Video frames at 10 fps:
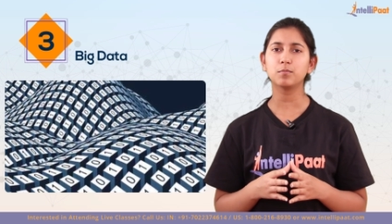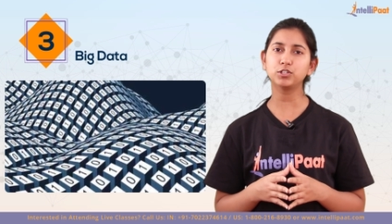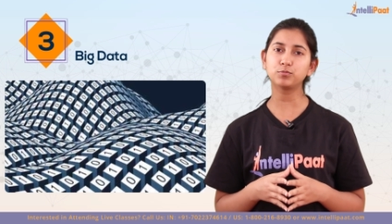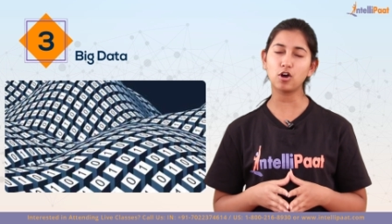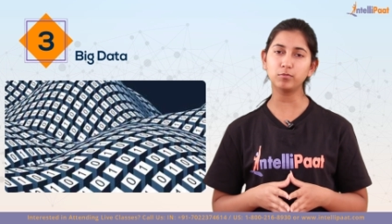
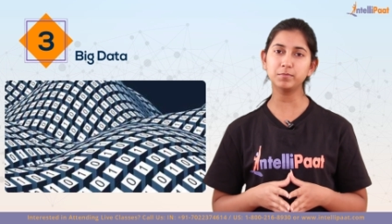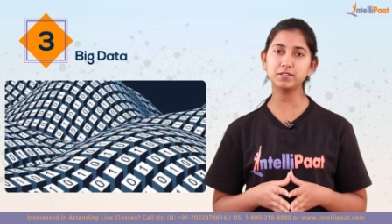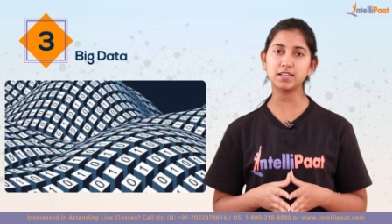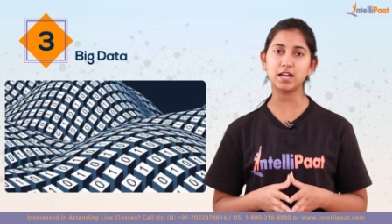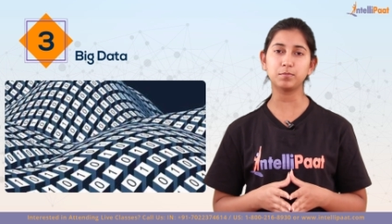But the
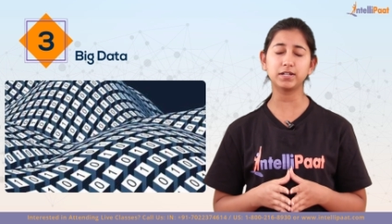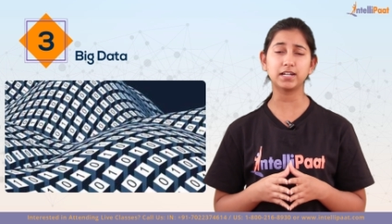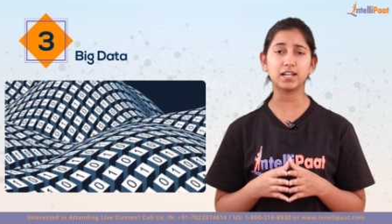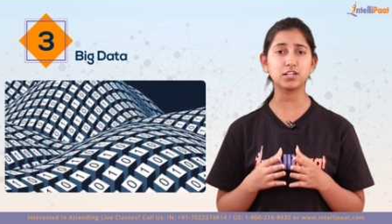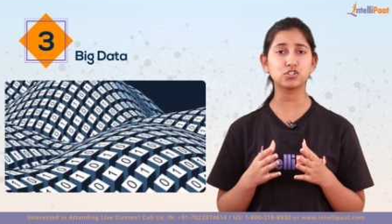problem is that big
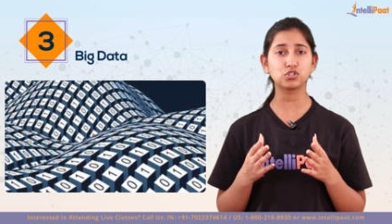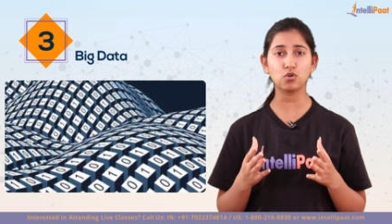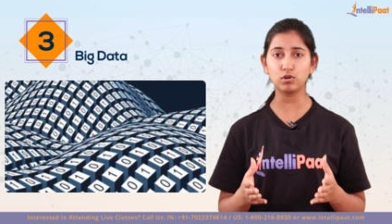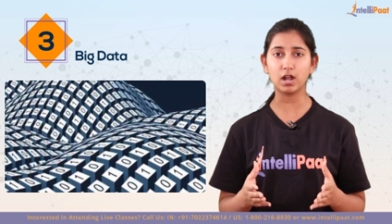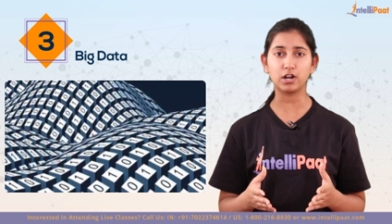data is
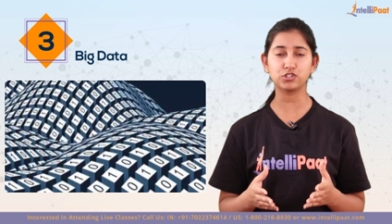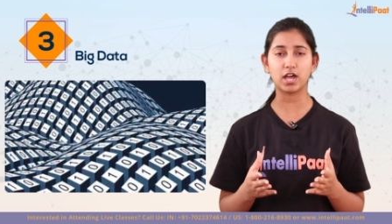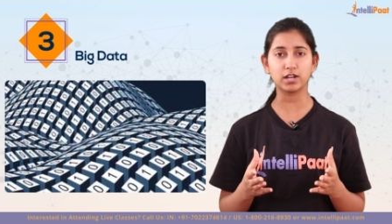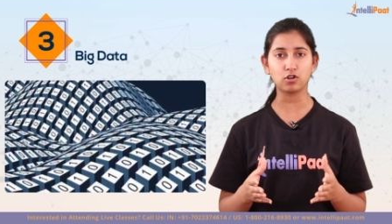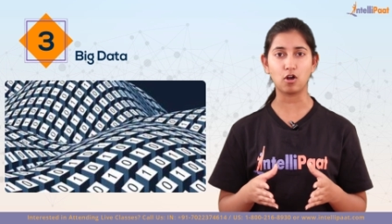so large
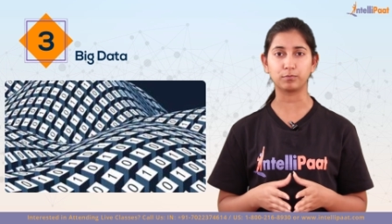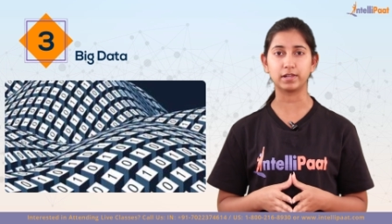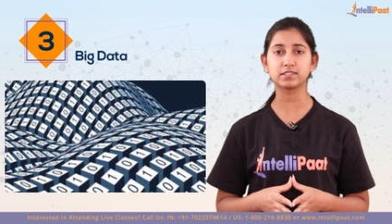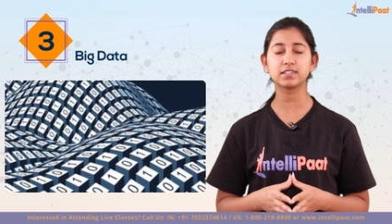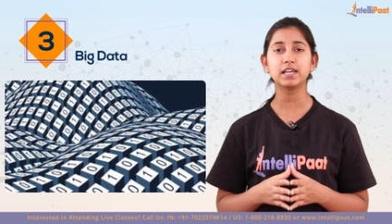and
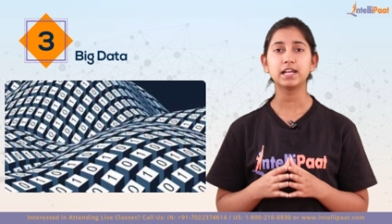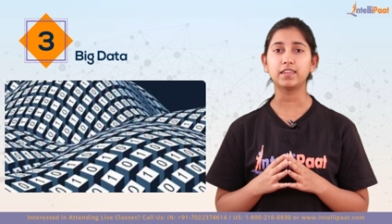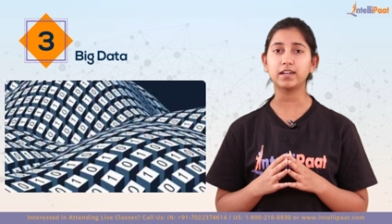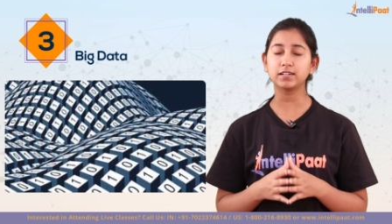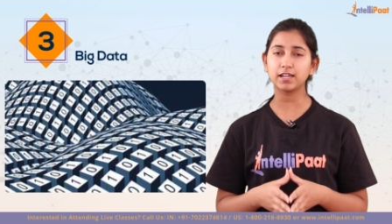complex
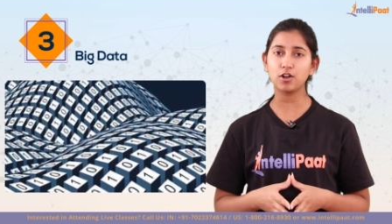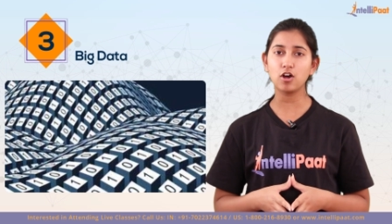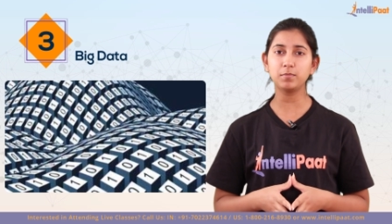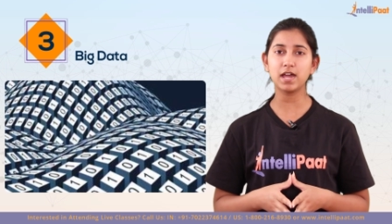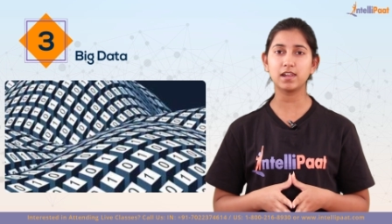that it
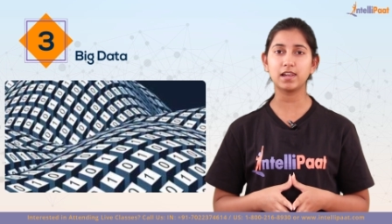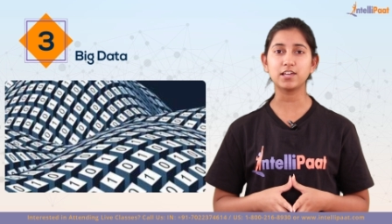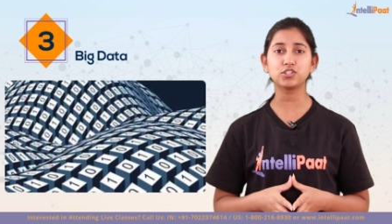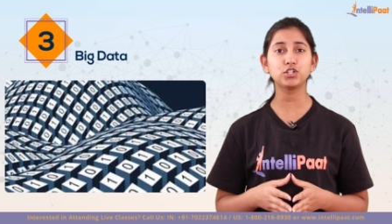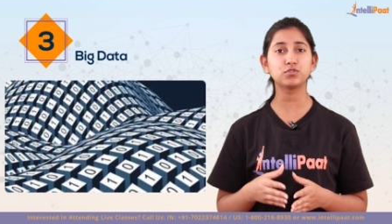cannot be
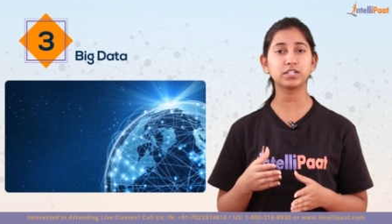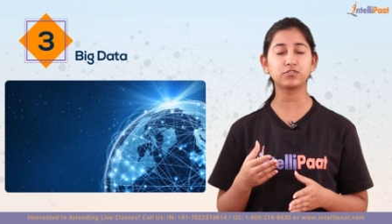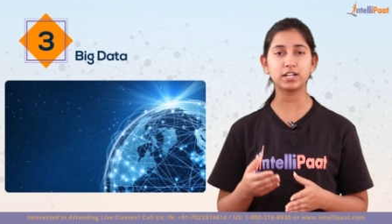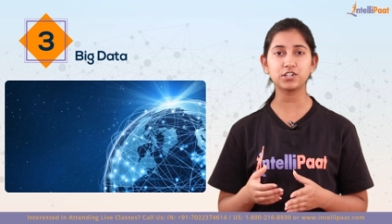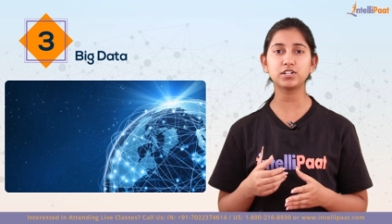analyzed
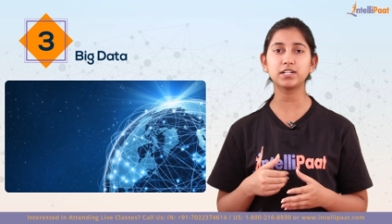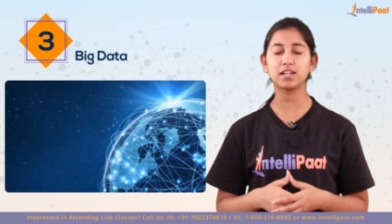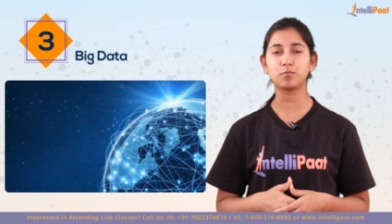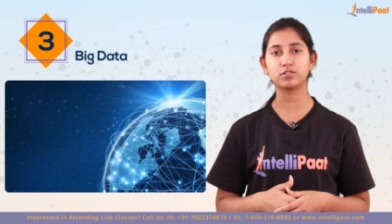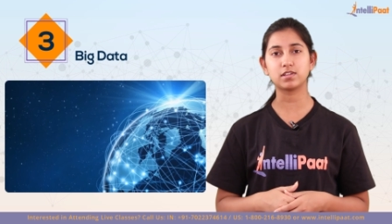using traditional
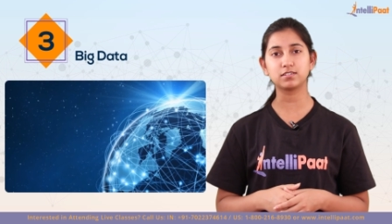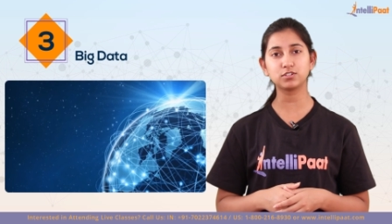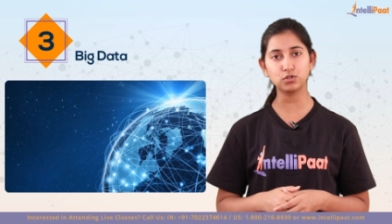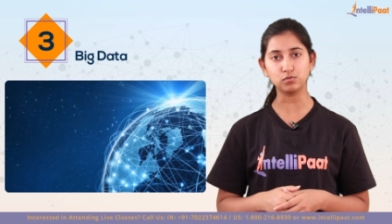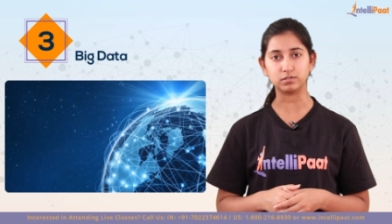data
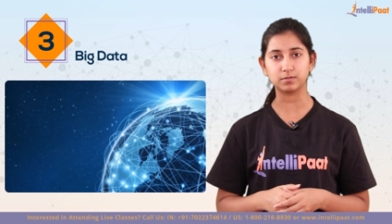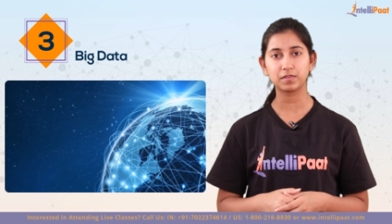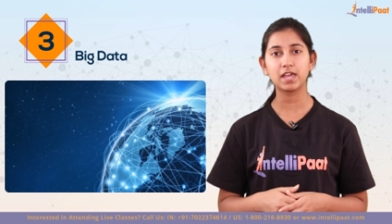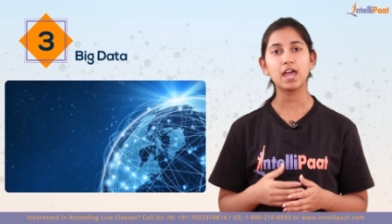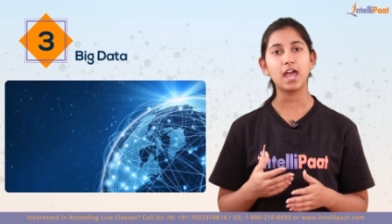processing tools.
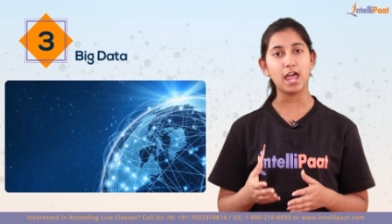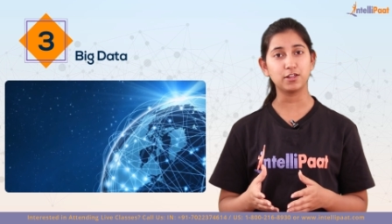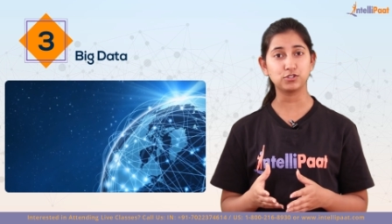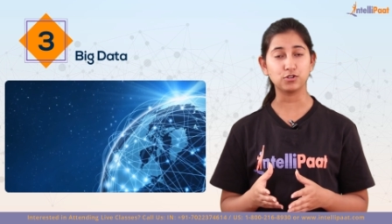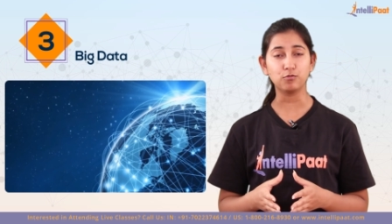
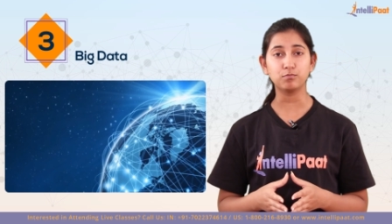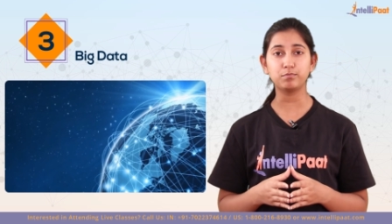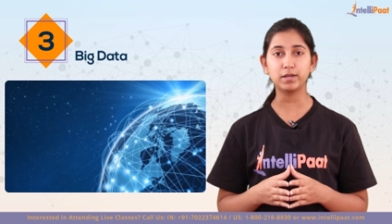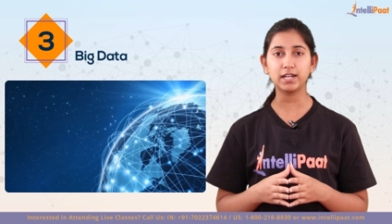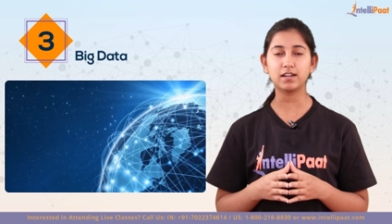And so,
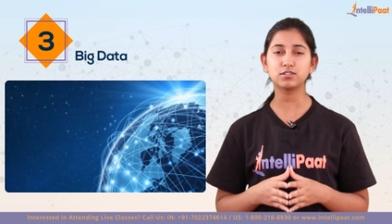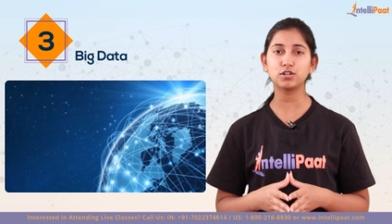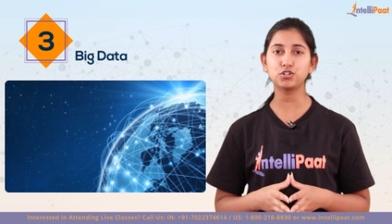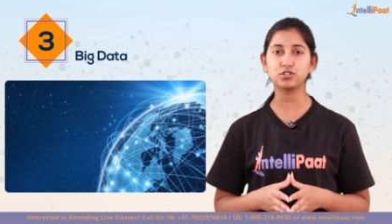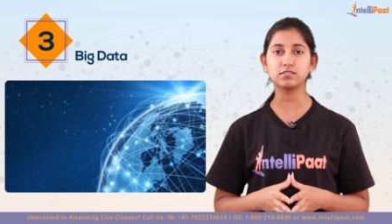big data
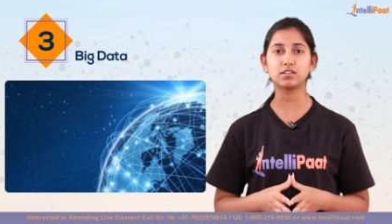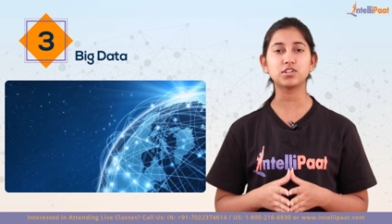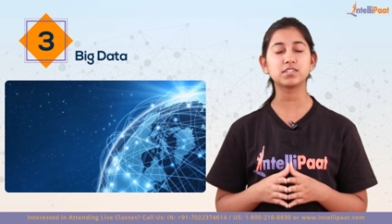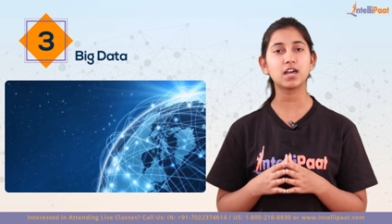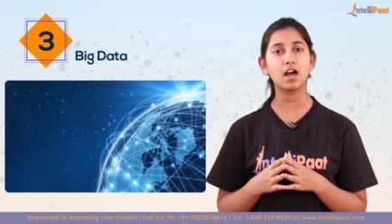solutions
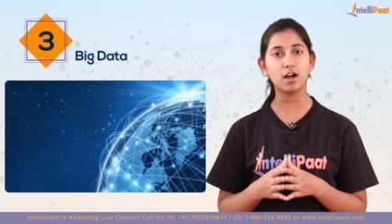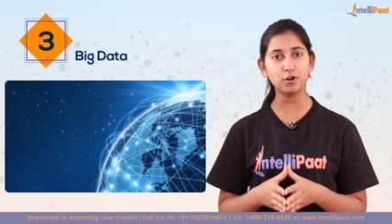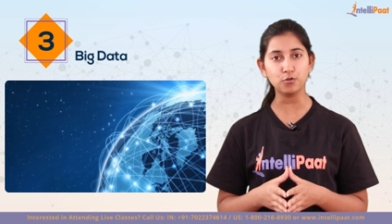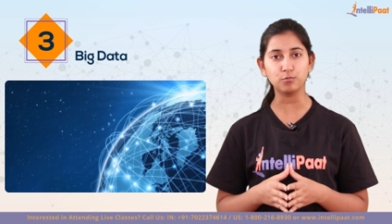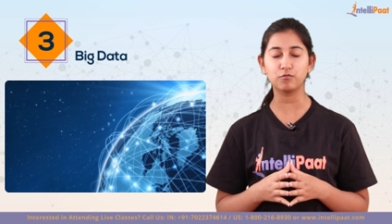such as
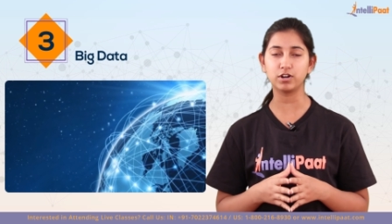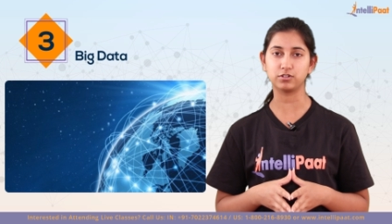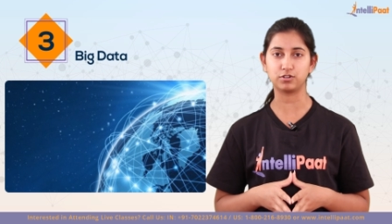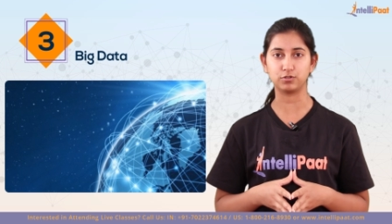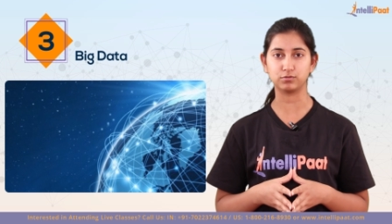Hadoop were
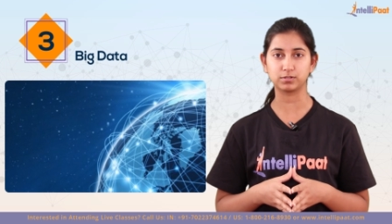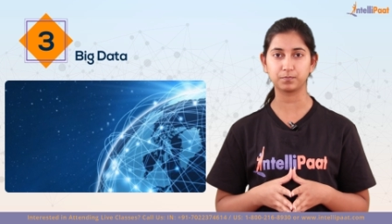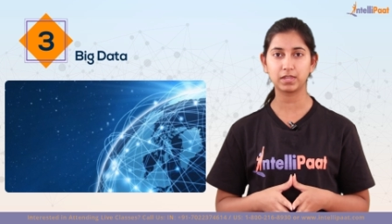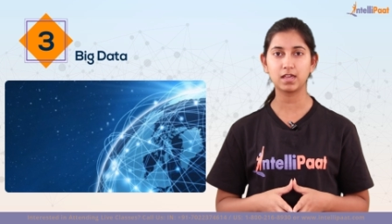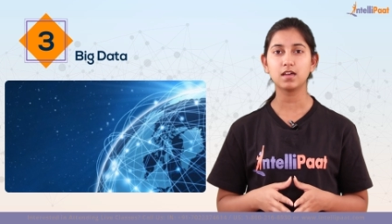introduced.